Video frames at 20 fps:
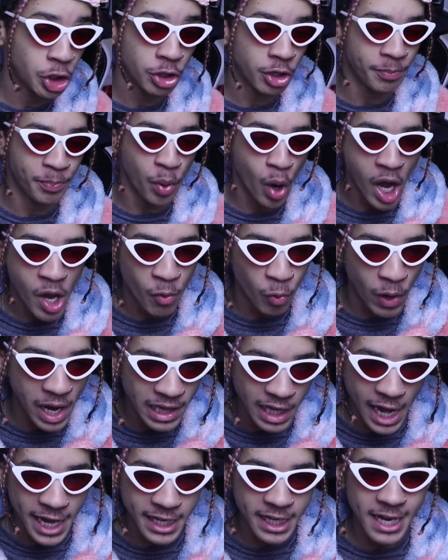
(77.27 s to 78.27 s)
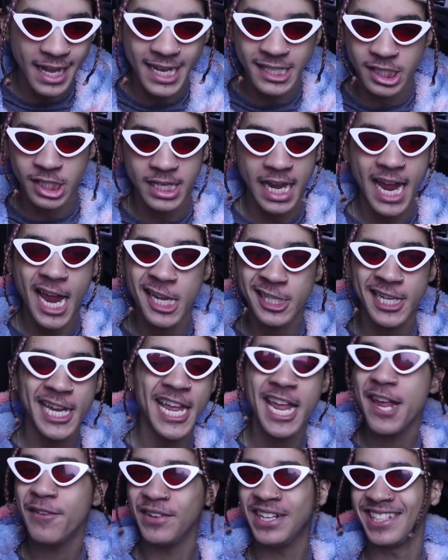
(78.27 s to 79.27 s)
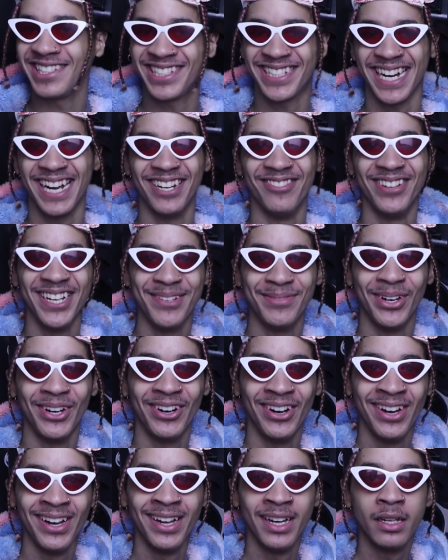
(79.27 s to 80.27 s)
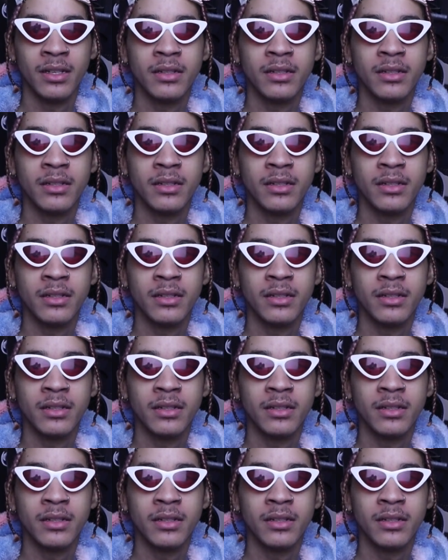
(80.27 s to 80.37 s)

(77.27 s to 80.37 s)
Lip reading: To the point where, like, is it even his channel anymore?